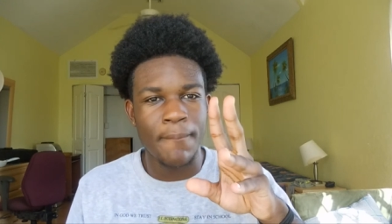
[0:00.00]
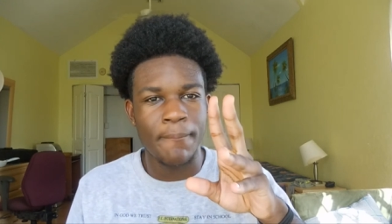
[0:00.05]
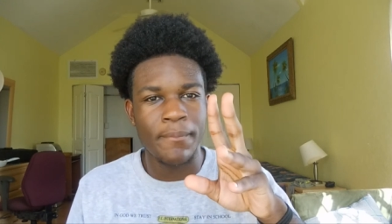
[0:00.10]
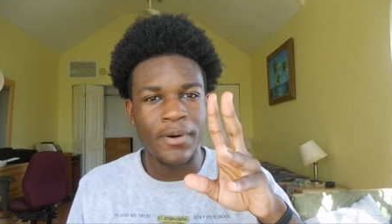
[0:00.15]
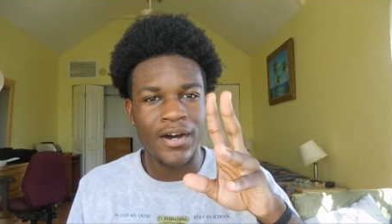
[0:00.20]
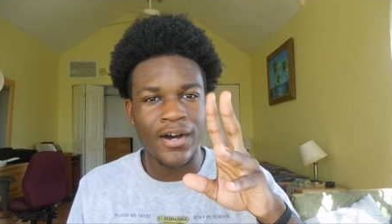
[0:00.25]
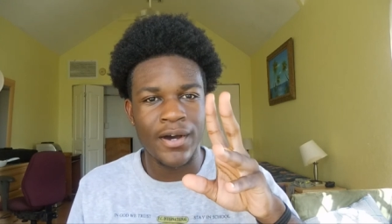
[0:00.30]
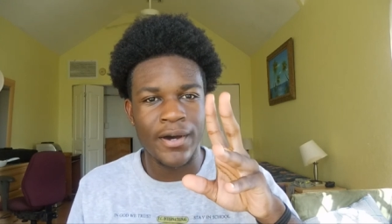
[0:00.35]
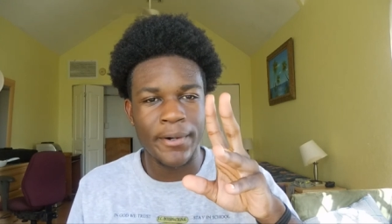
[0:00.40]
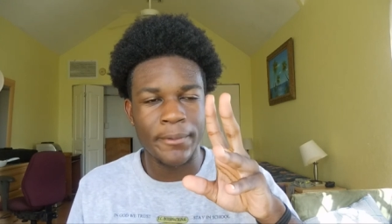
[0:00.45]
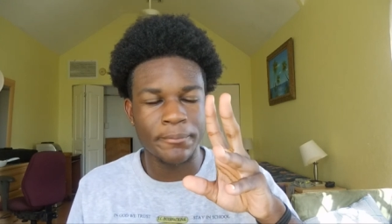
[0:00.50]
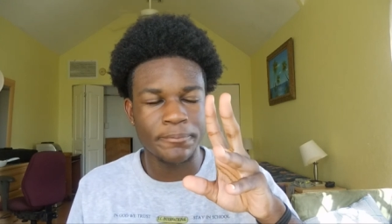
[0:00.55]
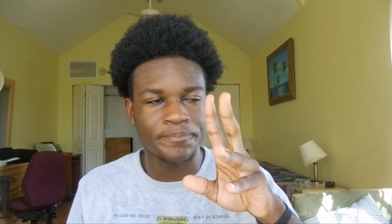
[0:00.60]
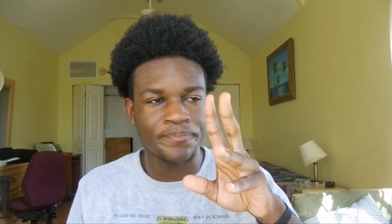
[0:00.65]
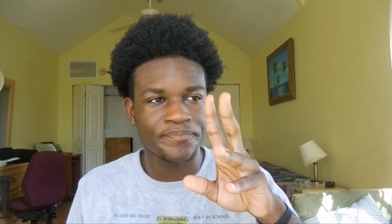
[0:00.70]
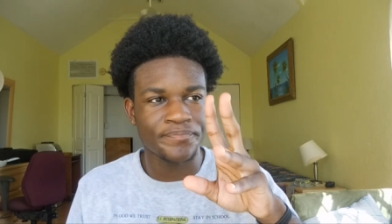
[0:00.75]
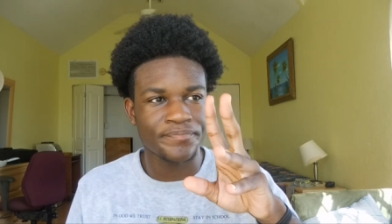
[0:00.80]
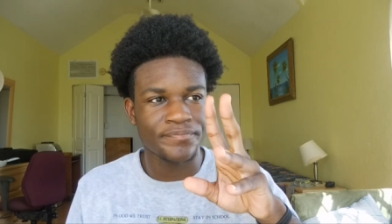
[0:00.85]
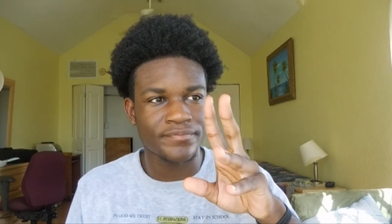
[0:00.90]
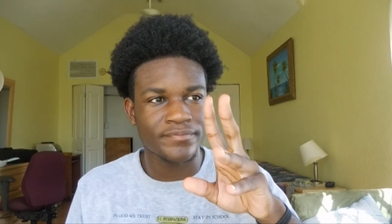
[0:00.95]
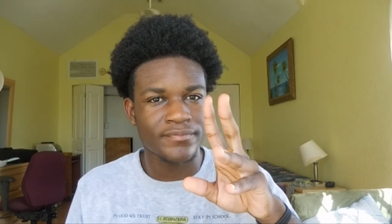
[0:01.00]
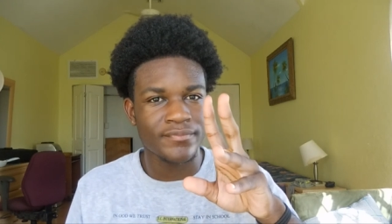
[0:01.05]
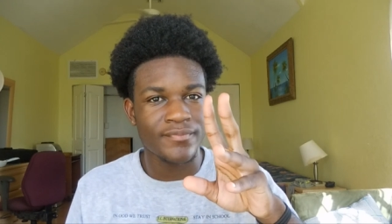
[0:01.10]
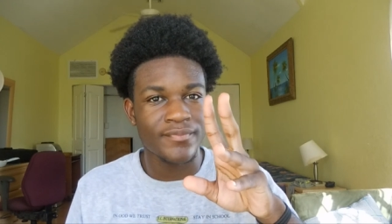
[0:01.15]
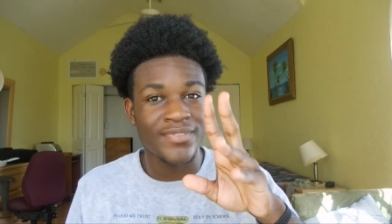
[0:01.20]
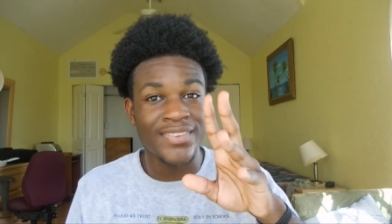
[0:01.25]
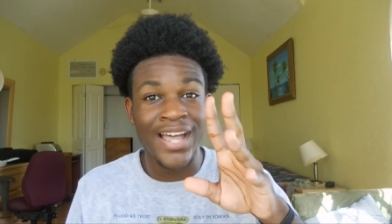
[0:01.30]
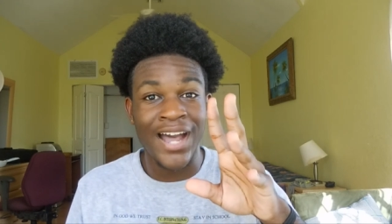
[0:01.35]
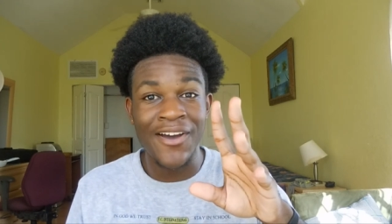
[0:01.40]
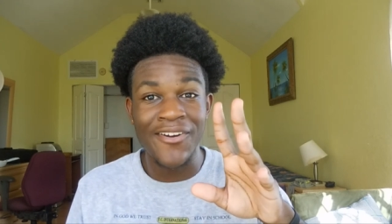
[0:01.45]
But, um,
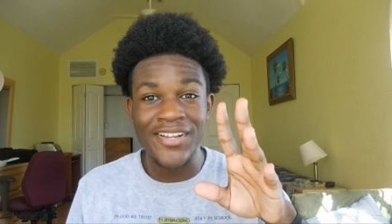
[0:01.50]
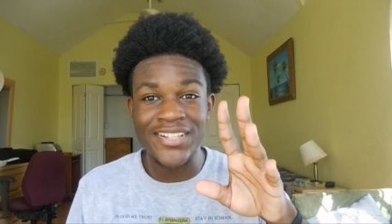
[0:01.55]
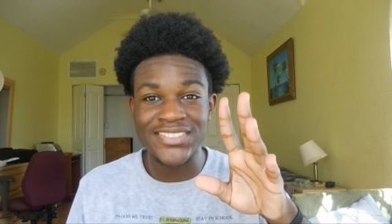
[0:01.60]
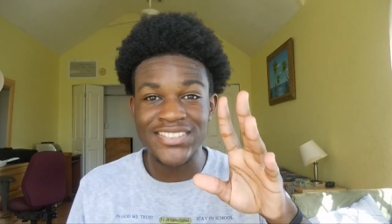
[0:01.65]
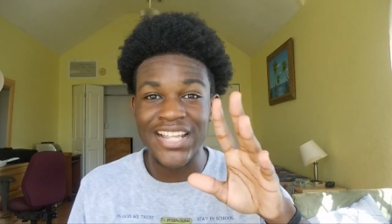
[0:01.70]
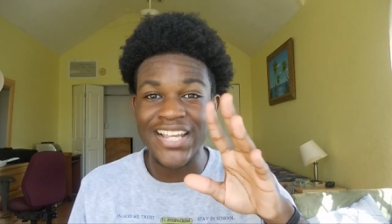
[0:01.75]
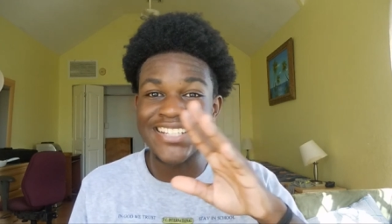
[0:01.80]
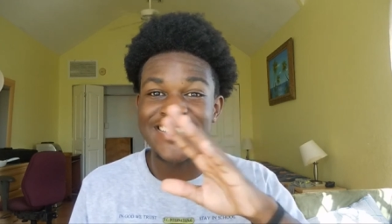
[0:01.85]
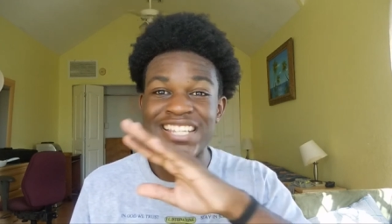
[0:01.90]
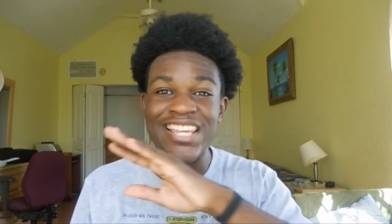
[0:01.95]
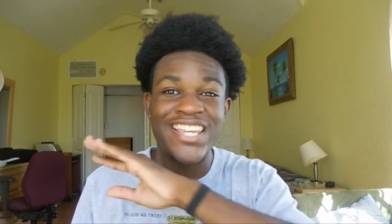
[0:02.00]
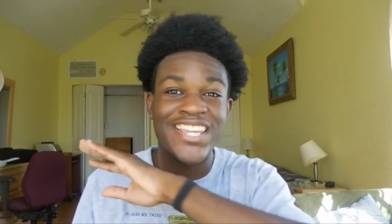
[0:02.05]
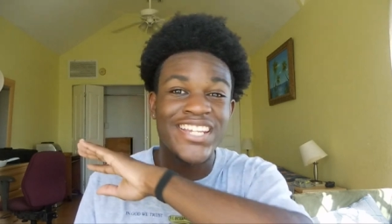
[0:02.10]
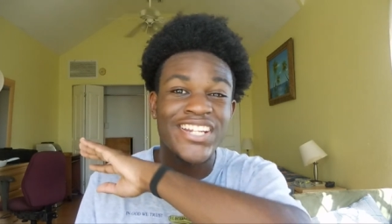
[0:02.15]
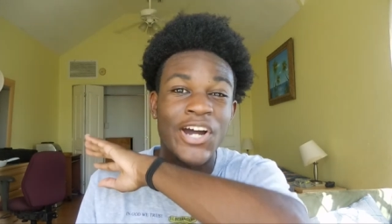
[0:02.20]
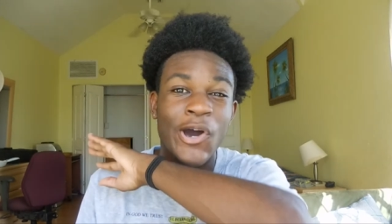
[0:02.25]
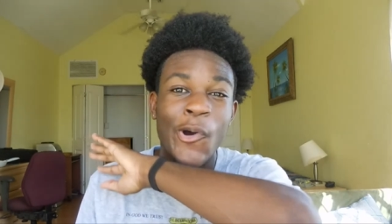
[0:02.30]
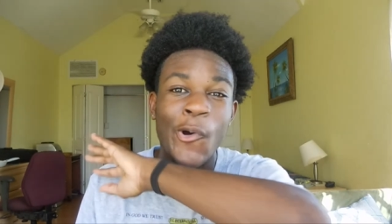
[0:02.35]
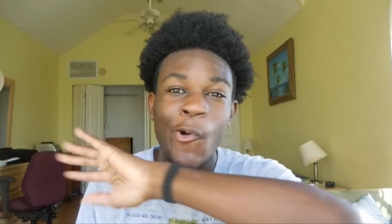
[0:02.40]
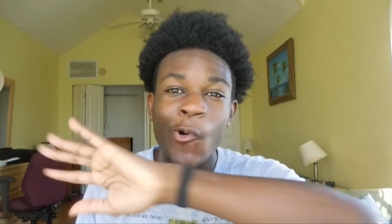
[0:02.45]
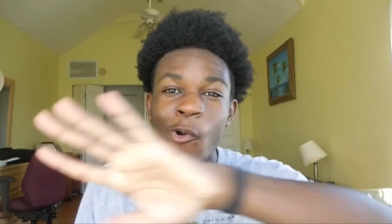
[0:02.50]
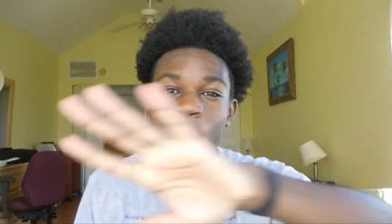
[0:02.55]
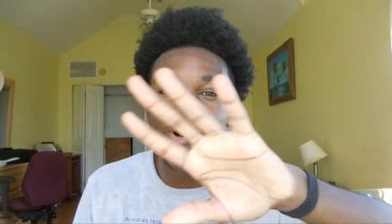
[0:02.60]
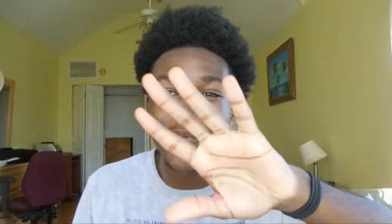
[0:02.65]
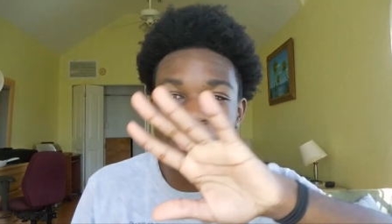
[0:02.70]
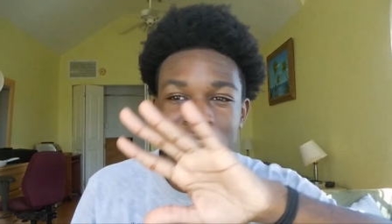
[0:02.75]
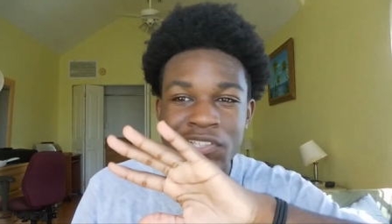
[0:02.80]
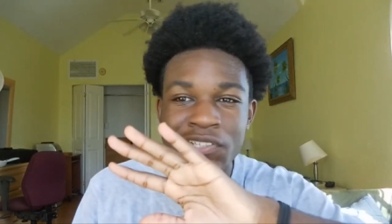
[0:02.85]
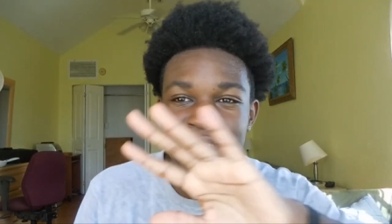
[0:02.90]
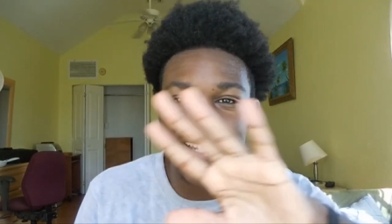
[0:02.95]
now it's like taking a
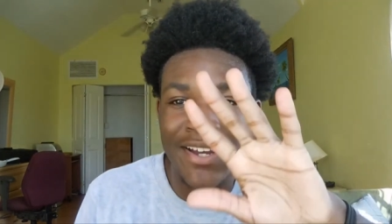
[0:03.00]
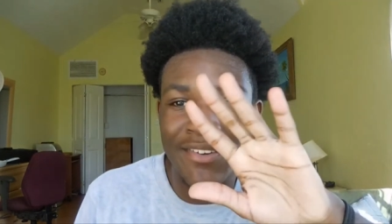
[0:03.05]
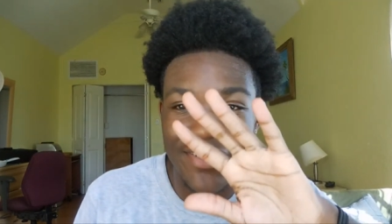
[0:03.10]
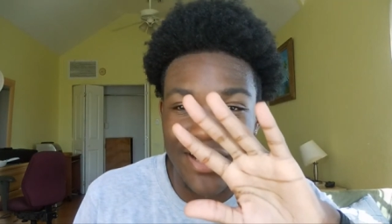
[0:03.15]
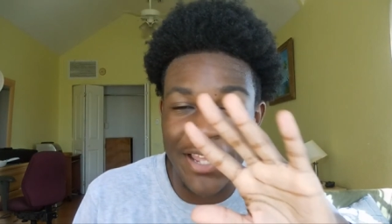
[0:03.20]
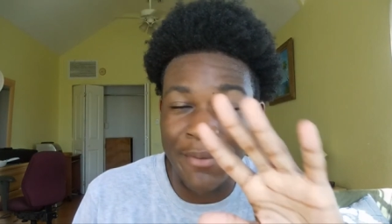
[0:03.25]
whole new level.